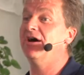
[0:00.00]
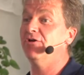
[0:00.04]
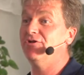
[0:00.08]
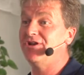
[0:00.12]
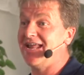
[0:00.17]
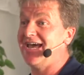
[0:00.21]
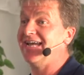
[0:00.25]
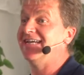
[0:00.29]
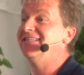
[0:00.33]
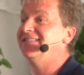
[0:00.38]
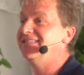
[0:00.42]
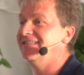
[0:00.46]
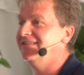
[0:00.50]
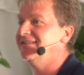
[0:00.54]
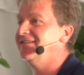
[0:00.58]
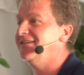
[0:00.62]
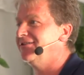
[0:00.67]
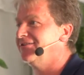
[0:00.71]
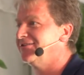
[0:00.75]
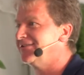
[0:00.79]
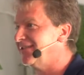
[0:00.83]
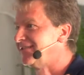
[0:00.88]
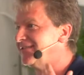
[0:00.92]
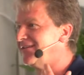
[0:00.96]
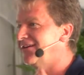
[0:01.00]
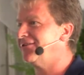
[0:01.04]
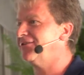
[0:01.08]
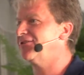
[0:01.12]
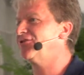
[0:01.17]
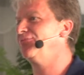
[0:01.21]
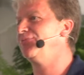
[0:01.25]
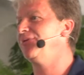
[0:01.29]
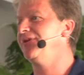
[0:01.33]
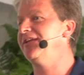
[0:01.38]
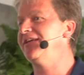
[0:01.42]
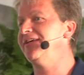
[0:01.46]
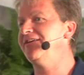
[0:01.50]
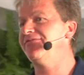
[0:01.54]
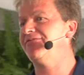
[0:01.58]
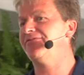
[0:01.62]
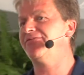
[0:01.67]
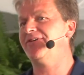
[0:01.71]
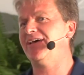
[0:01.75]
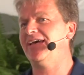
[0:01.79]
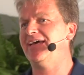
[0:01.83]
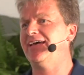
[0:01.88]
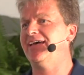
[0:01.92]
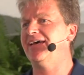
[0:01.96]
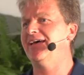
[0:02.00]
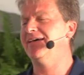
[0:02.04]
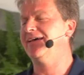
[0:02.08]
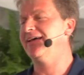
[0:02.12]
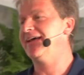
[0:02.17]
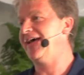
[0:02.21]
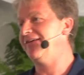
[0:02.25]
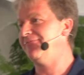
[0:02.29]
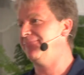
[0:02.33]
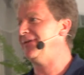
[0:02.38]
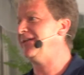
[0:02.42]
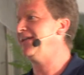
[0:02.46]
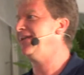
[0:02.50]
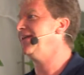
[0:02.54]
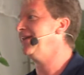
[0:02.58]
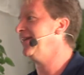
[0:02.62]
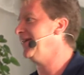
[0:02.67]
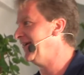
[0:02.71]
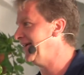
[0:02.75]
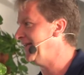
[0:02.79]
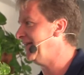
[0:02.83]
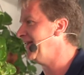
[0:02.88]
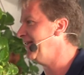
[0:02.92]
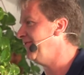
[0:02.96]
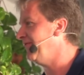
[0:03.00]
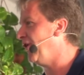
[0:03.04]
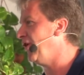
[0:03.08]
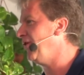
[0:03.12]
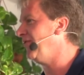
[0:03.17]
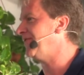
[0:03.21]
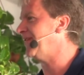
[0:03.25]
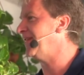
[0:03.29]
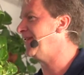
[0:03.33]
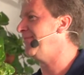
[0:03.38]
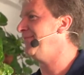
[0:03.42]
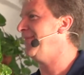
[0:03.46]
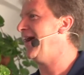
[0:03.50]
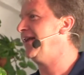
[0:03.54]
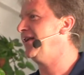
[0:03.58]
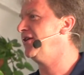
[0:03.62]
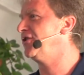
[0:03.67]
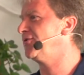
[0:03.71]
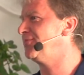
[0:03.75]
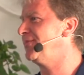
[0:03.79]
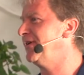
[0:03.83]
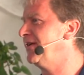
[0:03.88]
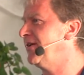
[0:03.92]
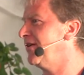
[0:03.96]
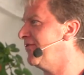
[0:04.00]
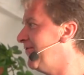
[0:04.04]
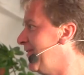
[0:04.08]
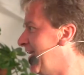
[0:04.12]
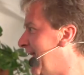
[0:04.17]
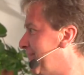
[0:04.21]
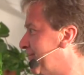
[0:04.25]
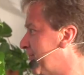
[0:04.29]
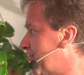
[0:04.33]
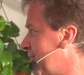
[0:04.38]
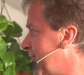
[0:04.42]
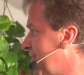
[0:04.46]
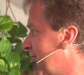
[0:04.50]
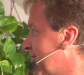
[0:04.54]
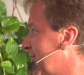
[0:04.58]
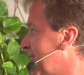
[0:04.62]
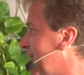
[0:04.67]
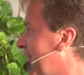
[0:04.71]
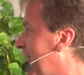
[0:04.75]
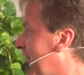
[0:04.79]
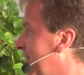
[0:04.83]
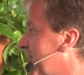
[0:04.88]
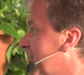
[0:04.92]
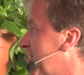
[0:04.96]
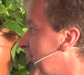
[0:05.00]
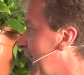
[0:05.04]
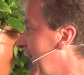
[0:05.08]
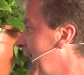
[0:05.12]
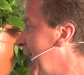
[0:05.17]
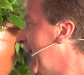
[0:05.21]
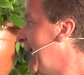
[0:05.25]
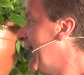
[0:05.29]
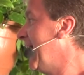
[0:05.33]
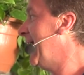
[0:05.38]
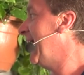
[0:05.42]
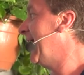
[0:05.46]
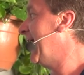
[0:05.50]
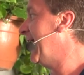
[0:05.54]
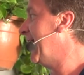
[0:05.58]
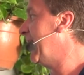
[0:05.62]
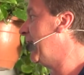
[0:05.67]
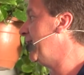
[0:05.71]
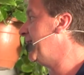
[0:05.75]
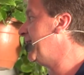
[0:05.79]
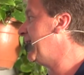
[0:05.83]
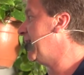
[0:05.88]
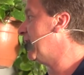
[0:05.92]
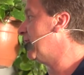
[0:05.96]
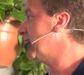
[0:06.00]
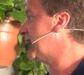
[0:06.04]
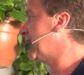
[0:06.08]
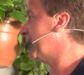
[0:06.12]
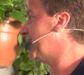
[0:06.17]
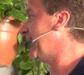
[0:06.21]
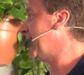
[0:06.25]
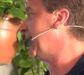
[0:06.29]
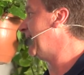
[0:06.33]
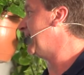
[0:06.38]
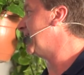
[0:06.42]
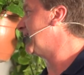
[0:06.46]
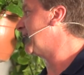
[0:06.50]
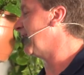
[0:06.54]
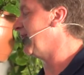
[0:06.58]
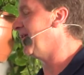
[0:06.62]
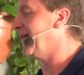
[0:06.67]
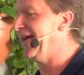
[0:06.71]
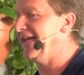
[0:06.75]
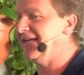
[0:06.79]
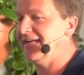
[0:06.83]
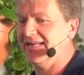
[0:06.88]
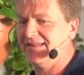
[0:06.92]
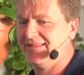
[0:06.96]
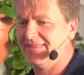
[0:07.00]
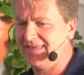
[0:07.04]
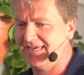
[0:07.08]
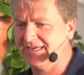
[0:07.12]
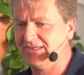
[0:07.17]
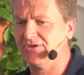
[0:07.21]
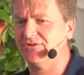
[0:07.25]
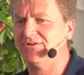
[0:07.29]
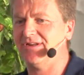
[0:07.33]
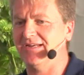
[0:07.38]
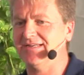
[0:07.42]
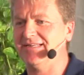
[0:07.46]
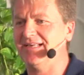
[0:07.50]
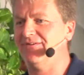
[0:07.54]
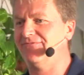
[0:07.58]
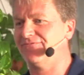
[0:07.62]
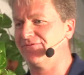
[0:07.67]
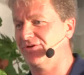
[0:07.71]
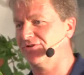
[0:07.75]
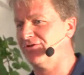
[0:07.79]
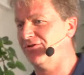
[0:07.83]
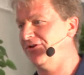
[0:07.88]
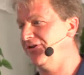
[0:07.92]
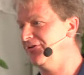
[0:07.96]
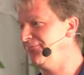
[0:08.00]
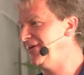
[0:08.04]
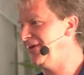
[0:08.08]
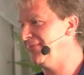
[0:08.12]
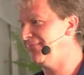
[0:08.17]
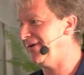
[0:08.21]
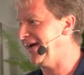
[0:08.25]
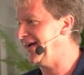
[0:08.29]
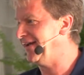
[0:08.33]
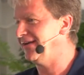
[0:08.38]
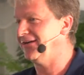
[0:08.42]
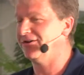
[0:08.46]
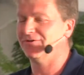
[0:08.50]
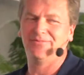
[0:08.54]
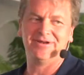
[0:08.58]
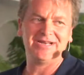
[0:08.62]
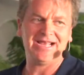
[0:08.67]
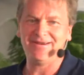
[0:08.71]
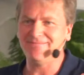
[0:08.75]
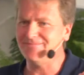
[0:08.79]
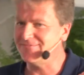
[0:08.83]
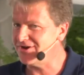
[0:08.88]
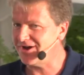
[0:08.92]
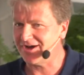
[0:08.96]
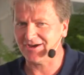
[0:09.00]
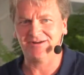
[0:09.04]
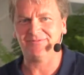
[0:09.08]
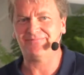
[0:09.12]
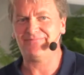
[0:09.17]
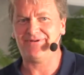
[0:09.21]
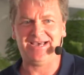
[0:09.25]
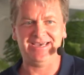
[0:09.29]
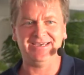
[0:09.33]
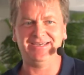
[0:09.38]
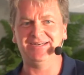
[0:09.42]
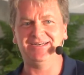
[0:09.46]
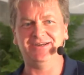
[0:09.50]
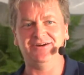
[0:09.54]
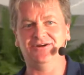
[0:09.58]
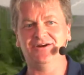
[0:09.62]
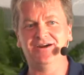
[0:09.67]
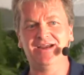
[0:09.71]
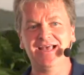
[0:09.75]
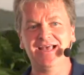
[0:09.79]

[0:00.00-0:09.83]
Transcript: now 19 years, it's hard to believe, I've been involved in the management of La Porrillo's Lodge on the Osa Peninsula. And thank you, Daniel, for calling me a pioneer, but I'm not a pioneer.